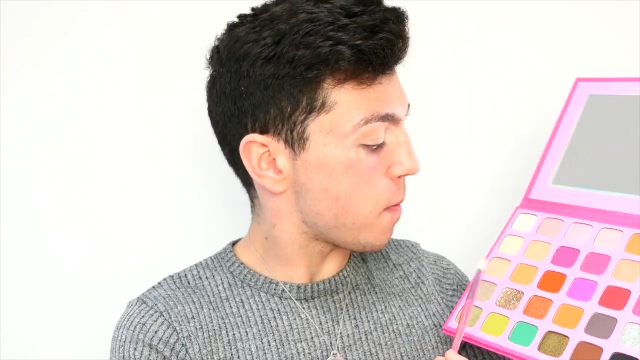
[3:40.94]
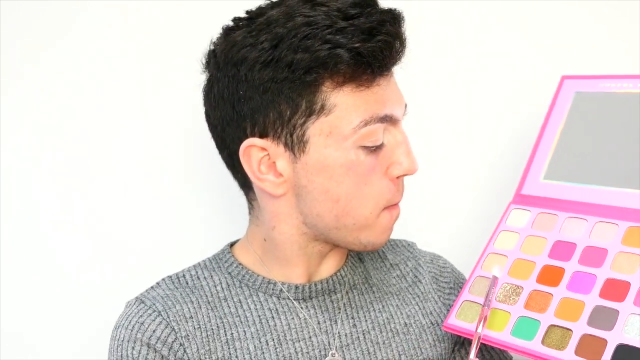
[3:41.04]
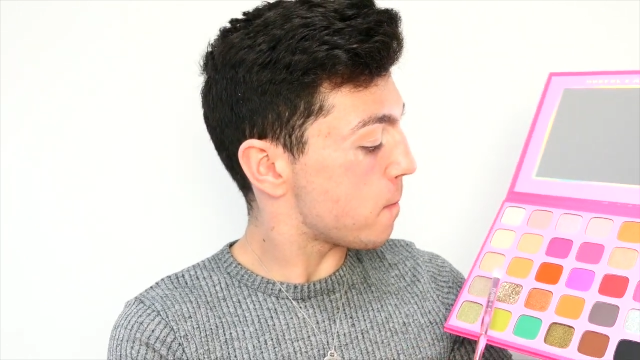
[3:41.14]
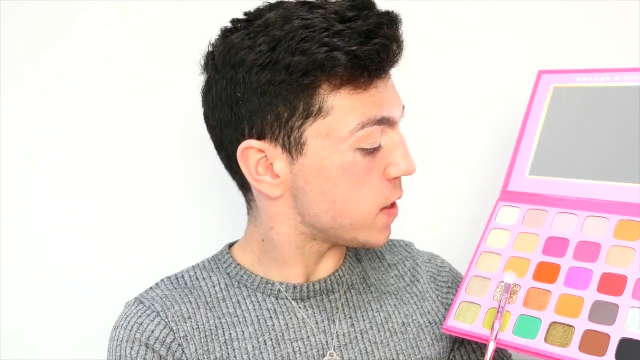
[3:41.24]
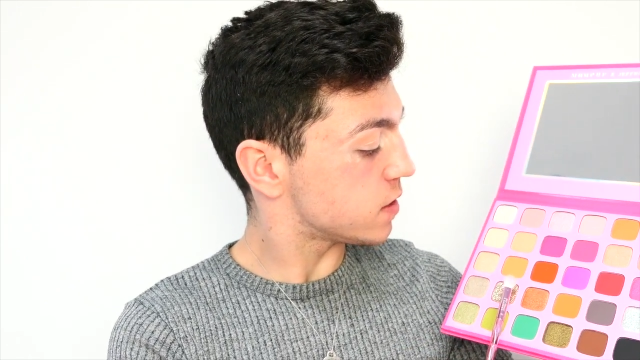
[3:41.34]

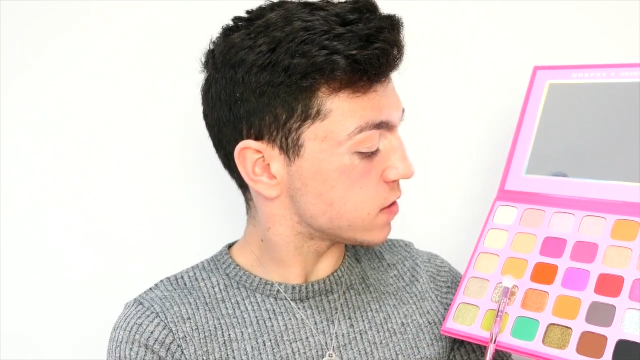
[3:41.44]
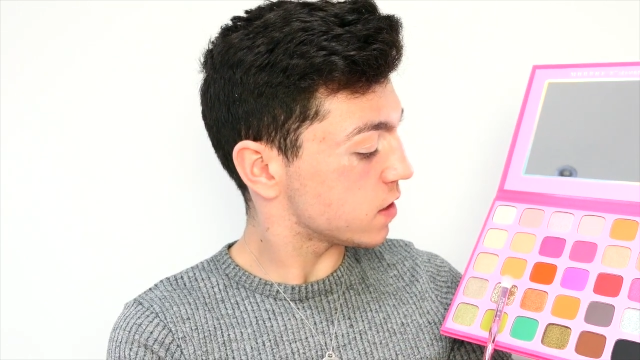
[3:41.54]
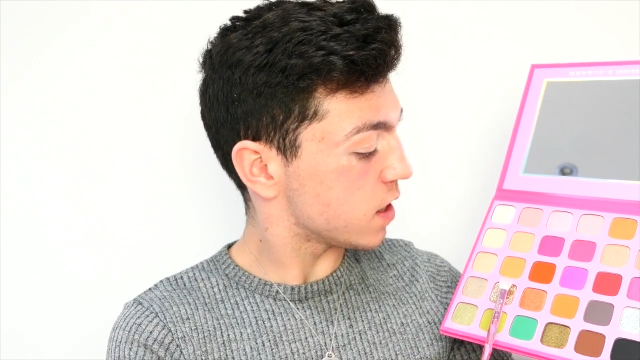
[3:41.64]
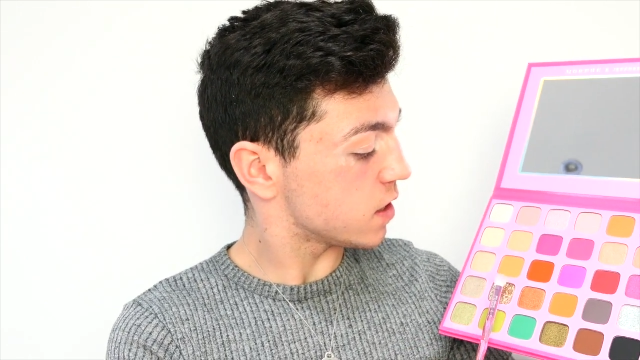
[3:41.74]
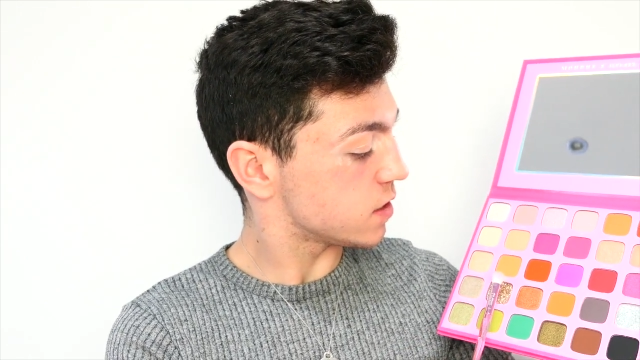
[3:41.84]

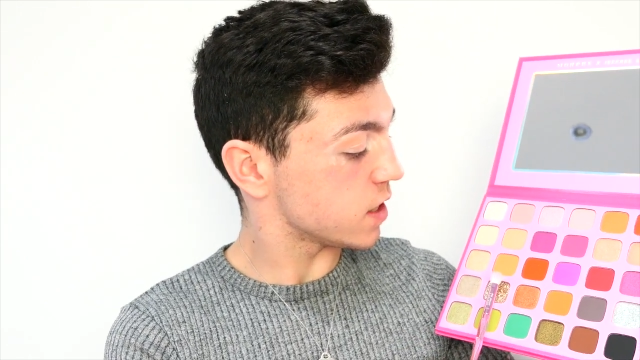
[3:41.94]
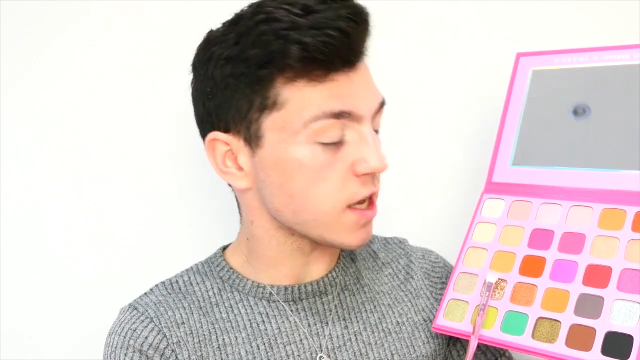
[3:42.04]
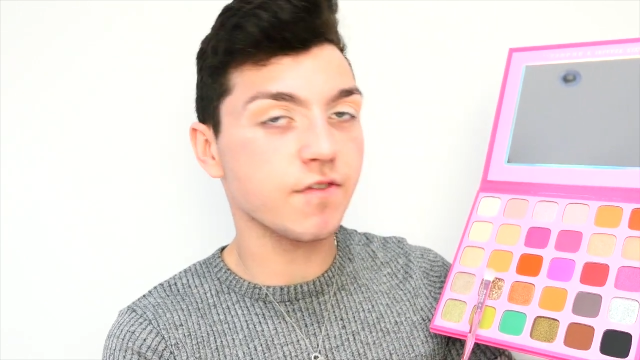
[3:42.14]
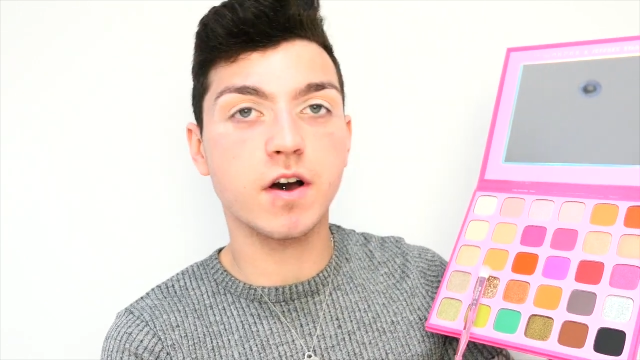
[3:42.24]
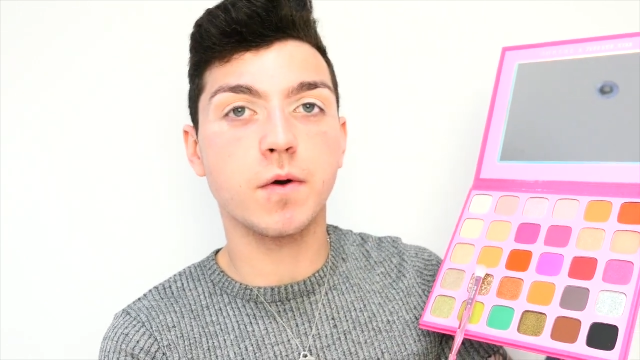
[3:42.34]
Mr.
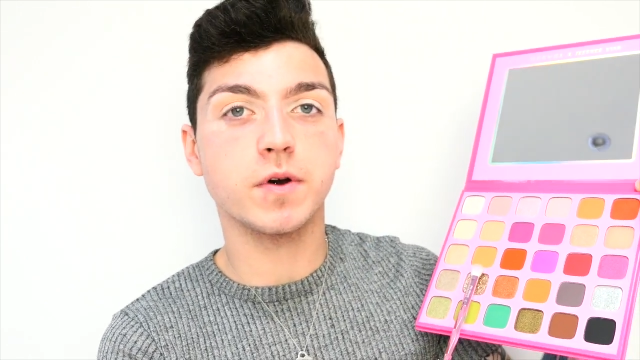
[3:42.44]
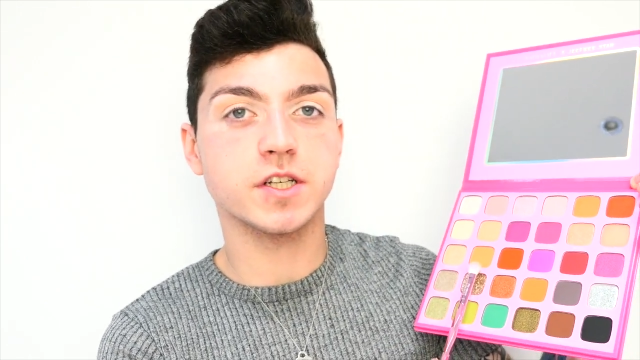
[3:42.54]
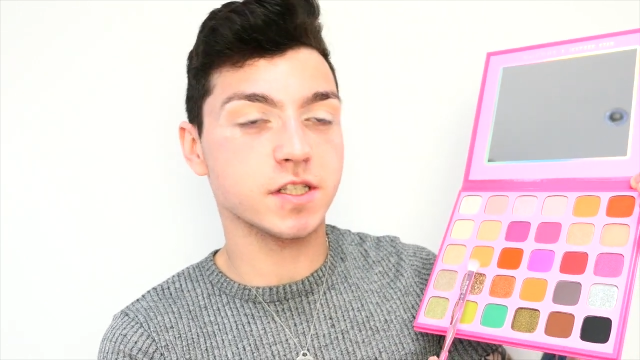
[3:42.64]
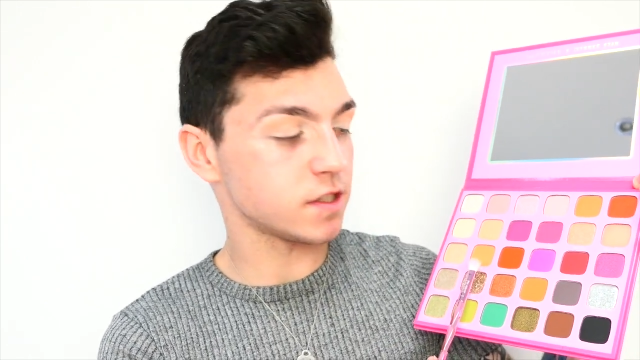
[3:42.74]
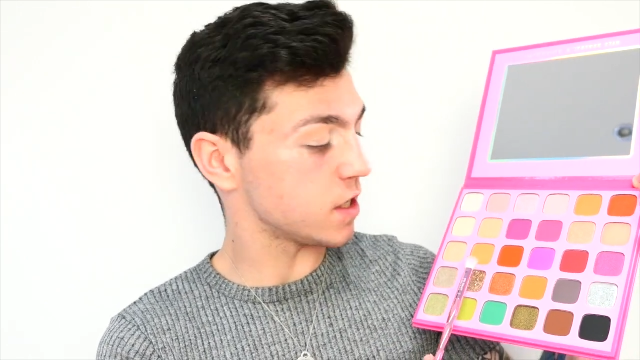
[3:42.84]
Diva,
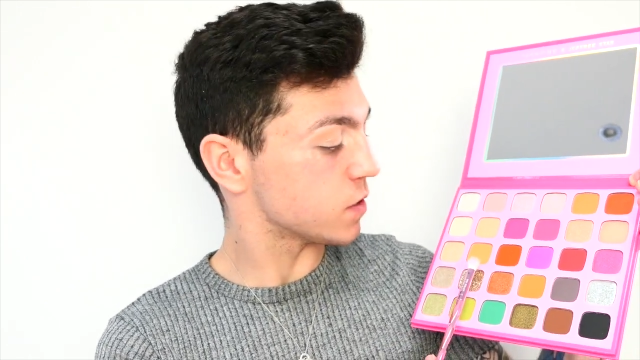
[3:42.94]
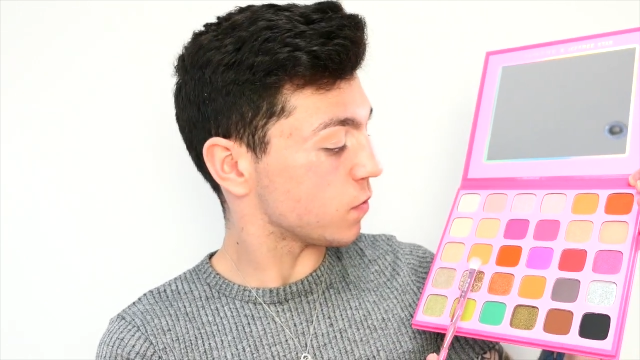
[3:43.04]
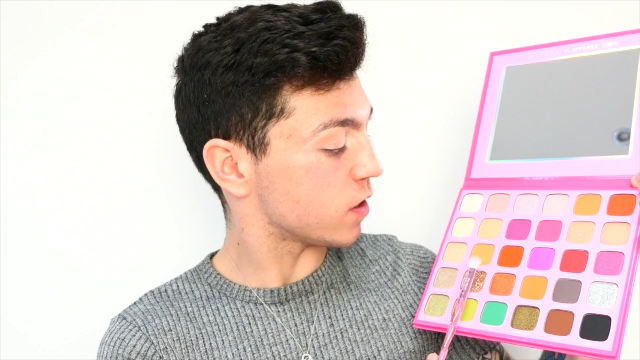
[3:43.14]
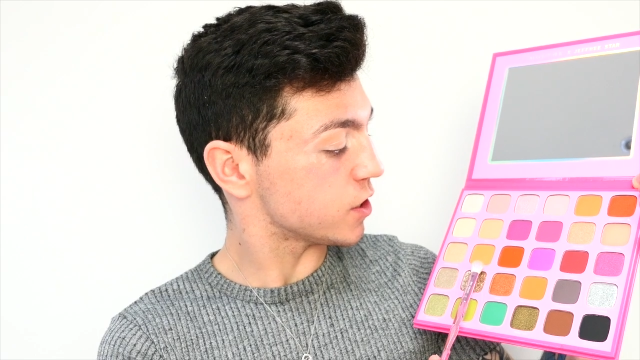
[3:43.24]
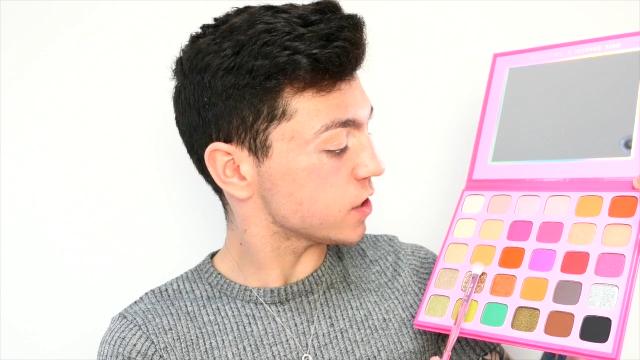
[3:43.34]
which is this
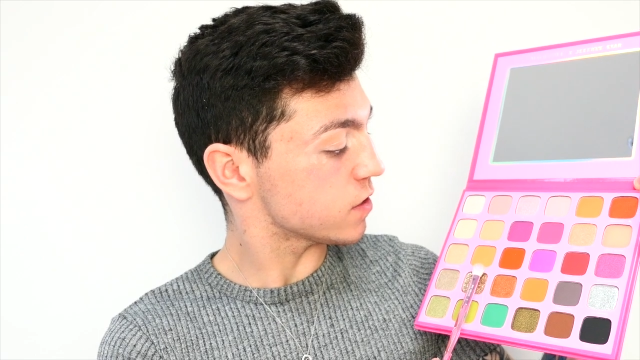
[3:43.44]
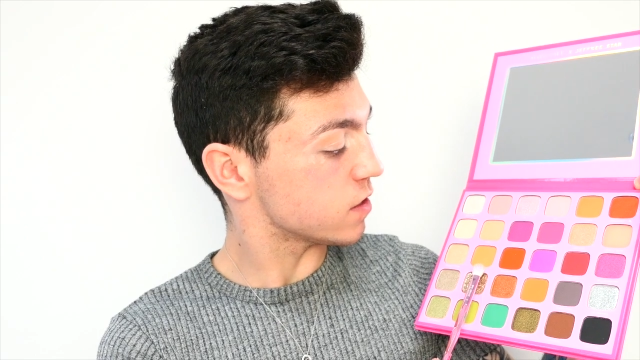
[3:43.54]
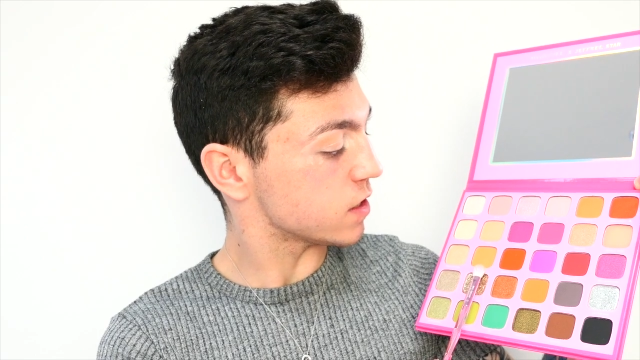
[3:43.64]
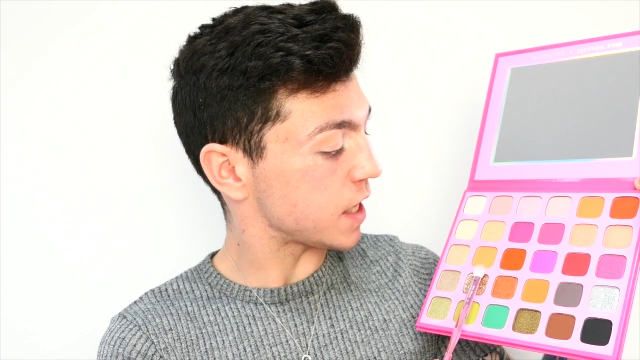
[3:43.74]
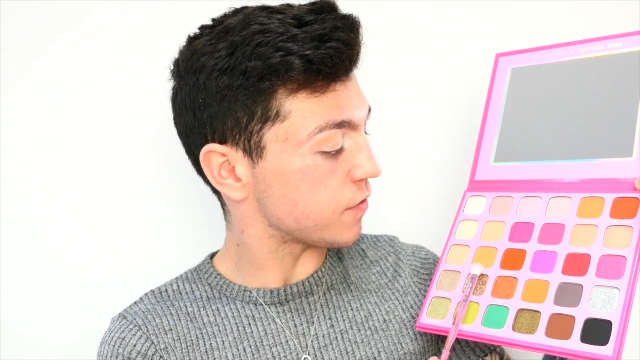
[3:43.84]
one, just
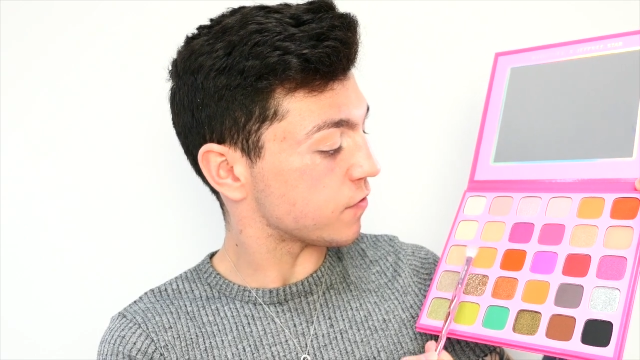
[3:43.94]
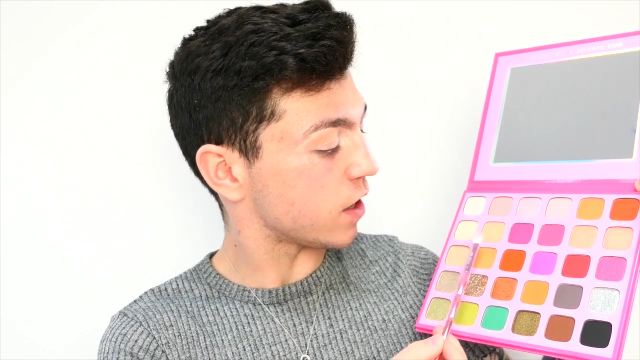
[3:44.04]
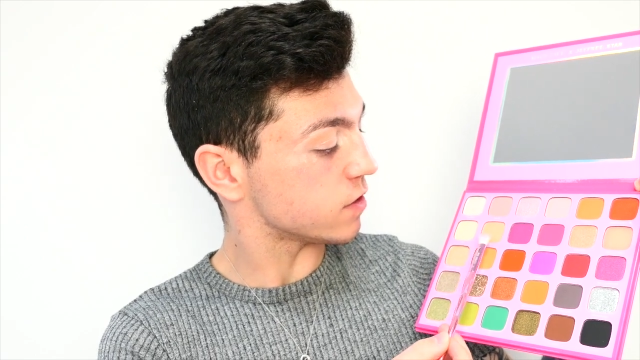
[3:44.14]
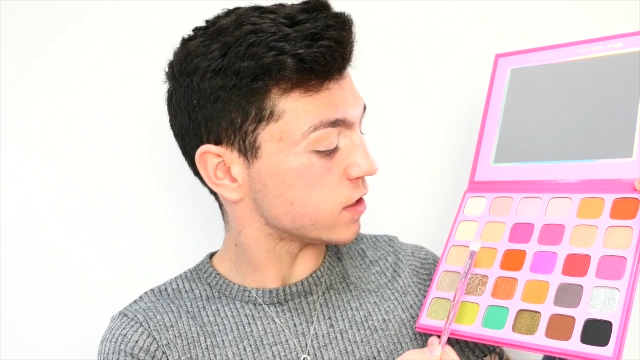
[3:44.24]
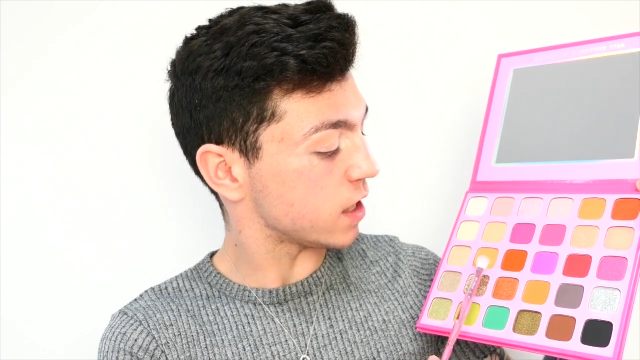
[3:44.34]
underneath of
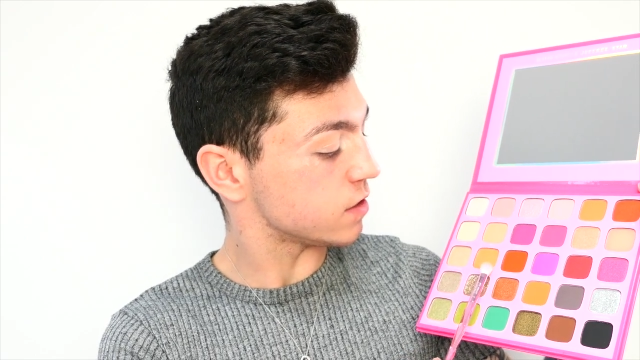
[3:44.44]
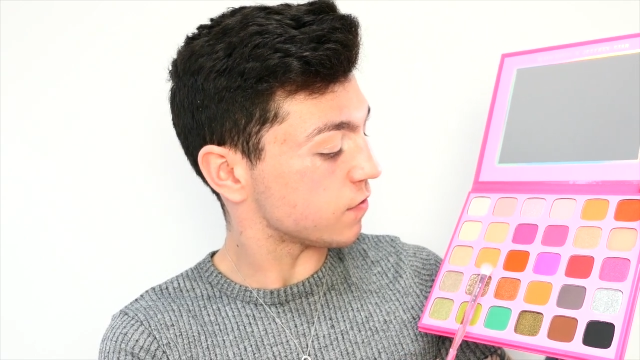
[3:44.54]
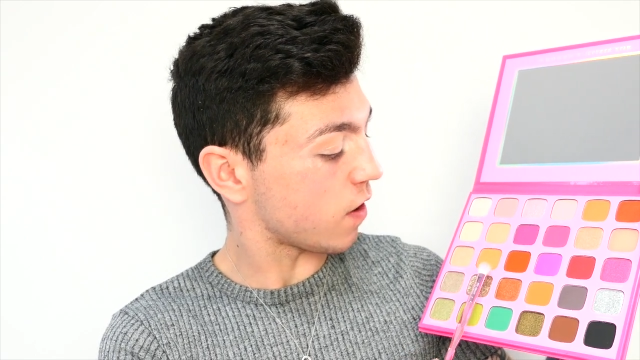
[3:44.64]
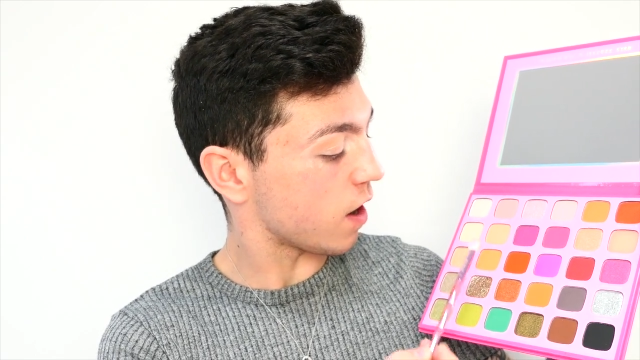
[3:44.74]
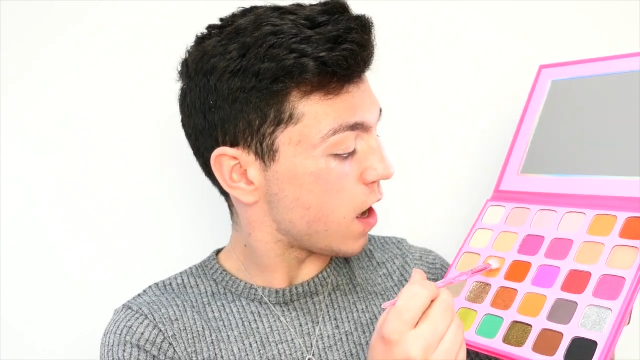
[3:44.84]

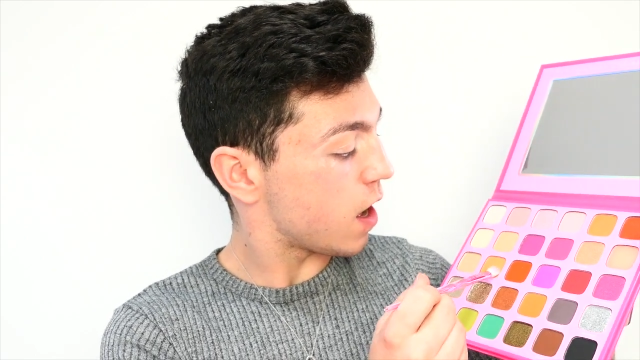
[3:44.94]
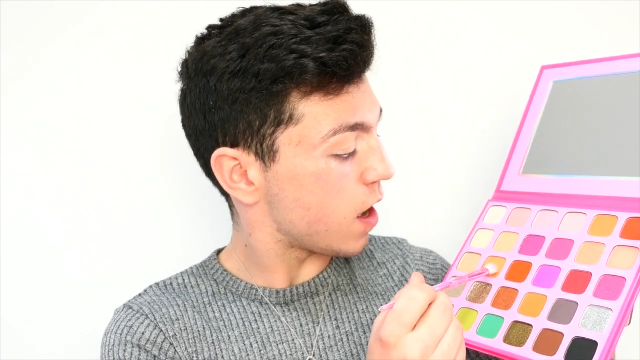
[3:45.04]
1985.